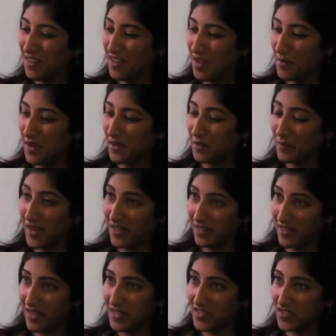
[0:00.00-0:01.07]
about our
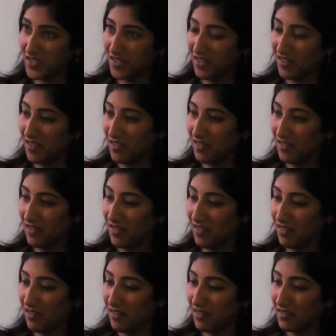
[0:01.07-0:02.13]
pedagogy and
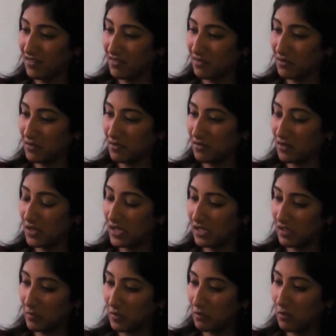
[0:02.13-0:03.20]
our
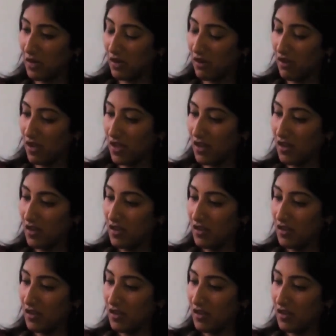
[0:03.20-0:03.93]
curriculum and whatnot,